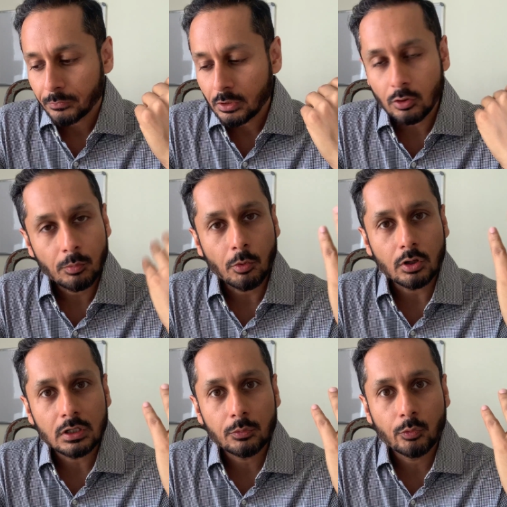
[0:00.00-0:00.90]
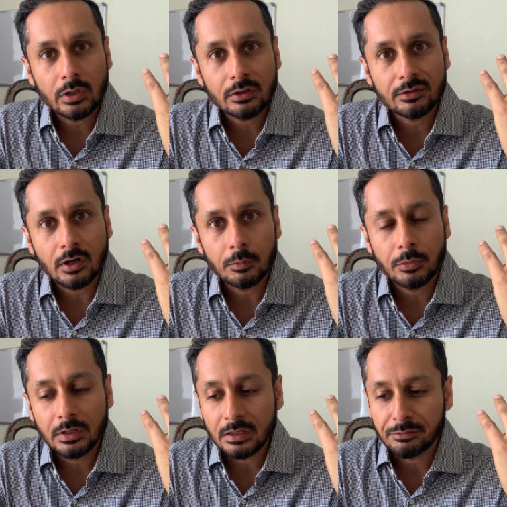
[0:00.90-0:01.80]
Your body will start
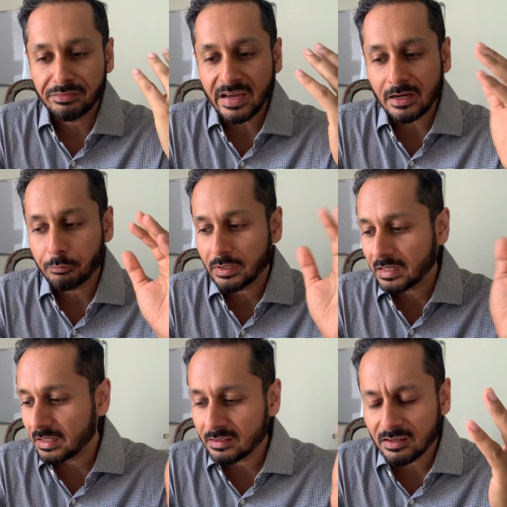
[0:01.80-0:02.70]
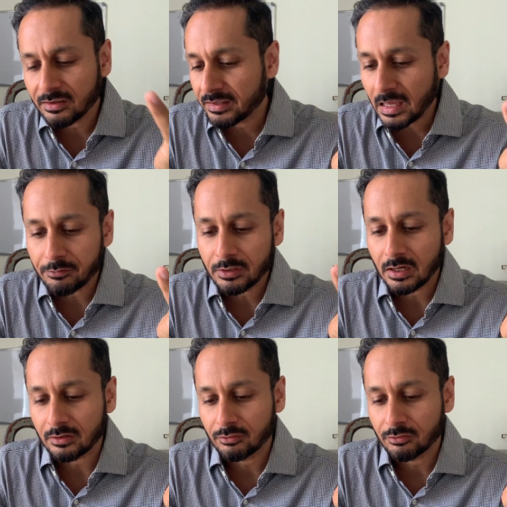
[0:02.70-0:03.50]
burning fat, but again there are caveats.